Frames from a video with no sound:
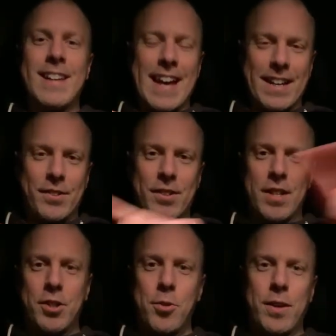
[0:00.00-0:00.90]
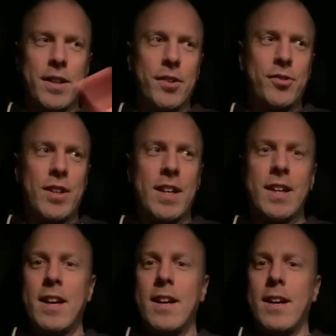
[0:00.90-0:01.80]
And it said, tune in to see
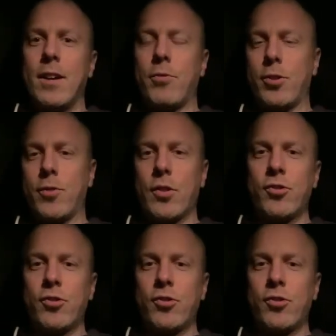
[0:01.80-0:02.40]
Christopher